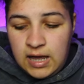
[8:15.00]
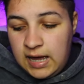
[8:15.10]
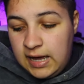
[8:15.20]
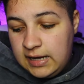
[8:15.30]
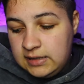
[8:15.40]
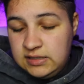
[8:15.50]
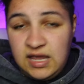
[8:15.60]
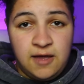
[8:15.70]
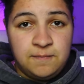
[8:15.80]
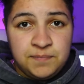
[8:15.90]
And
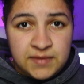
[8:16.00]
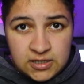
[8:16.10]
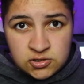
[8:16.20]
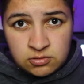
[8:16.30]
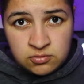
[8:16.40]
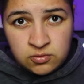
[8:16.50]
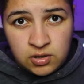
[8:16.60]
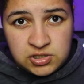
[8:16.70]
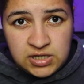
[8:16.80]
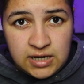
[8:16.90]
yeah, thank you so much for
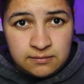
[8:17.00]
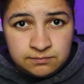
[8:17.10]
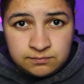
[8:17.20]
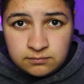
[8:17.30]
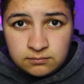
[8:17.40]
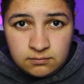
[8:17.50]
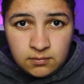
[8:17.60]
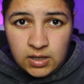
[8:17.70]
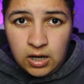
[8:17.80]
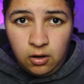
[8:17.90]
watching.
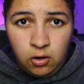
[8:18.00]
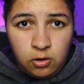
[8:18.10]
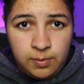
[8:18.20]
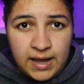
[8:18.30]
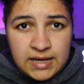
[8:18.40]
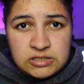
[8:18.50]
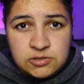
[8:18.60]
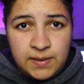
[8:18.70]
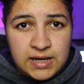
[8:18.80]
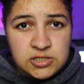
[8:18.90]
I hope I
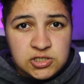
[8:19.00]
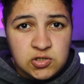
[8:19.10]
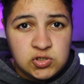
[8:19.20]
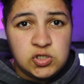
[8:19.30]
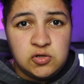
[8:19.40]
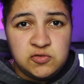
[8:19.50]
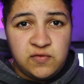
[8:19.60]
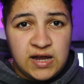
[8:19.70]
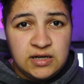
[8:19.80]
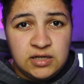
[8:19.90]
inspired you to
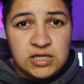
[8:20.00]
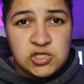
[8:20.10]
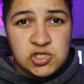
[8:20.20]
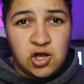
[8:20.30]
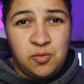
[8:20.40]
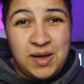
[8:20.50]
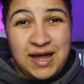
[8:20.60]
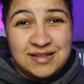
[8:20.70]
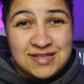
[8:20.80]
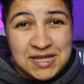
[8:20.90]
finally shop
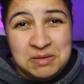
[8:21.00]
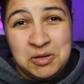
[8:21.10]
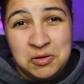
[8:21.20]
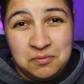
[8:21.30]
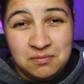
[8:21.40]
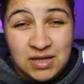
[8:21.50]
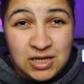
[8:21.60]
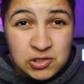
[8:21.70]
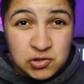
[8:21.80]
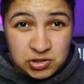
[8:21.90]
at Temu.
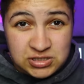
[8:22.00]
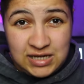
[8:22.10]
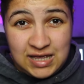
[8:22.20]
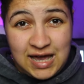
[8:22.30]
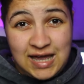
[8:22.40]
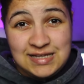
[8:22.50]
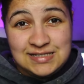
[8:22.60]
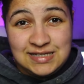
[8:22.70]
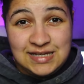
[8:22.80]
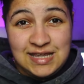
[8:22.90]
Trust it
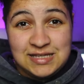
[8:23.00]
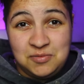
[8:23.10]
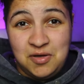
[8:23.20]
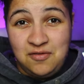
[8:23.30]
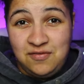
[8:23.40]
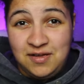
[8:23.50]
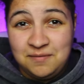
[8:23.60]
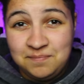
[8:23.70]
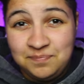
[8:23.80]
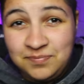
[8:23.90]
guys, it's worth
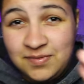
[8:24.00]
it.